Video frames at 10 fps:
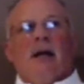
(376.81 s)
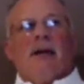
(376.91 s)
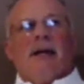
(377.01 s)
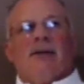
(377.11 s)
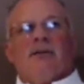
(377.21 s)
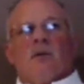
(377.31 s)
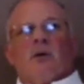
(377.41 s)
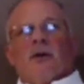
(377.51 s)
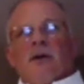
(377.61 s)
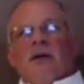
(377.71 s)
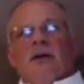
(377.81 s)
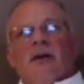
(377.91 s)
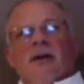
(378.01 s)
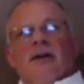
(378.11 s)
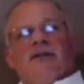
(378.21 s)
That is a word.
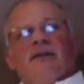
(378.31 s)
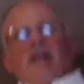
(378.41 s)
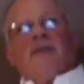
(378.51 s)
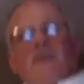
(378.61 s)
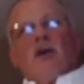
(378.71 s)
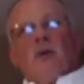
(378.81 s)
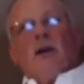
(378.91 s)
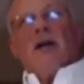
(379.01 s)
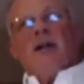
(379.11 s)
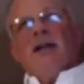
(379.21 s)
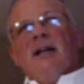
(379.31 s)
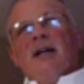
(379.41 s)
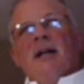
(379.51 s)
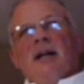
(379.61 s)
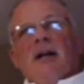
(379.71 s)
I didn't say it very well.
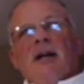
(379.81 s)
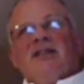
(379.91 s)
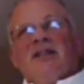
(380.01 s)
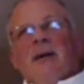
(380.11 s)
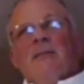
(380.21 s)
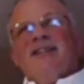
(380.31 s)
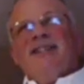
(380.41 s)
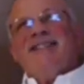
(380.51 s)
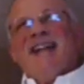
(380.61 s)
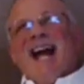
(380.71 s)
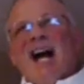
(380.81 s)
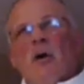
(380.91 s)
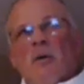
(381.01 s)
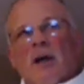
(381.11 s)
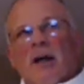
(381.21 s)
Dumbed
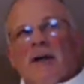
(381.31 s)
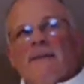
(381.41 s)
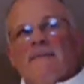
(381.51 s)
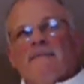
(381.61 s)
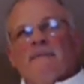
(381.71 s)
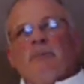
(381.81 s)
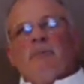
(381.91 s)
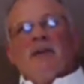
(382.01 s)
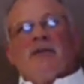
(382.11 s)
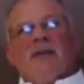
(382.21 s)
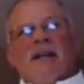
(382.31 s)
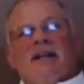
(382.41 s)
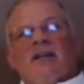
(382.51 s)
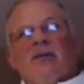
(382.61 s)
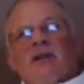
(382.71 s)
down. That
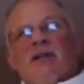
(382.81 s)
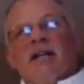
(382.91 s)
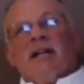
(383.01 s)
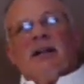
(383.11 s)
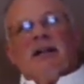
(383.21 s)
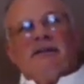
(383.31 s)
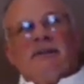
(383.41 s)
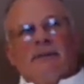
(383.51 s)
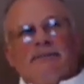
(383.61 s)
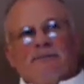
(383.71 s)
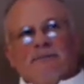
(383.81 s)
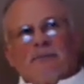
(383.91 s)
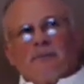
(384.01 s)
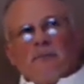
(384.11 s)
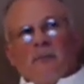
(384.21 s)
is ridiculous.
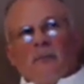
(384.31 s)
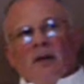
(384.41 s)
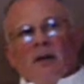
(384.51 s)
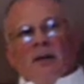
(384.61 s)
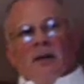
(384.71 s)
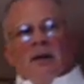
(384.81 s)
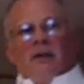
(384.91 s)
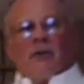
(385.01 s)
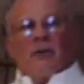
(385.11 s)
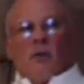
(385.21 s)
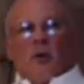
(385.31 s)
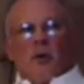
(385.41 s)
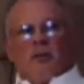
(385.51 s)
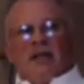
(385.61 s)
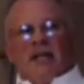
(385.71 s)
So the
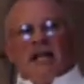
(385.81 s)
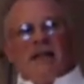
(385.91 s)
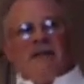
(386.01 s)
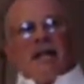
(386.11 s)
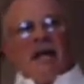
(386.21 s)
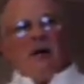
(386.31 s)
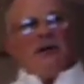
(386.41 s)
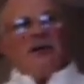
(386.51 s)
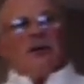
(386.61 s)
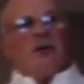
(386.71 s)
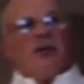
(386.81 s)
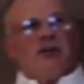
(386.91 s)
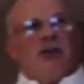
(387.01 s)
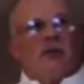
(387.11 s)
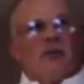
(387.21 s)
word believe now in the
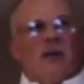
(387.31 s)
Christian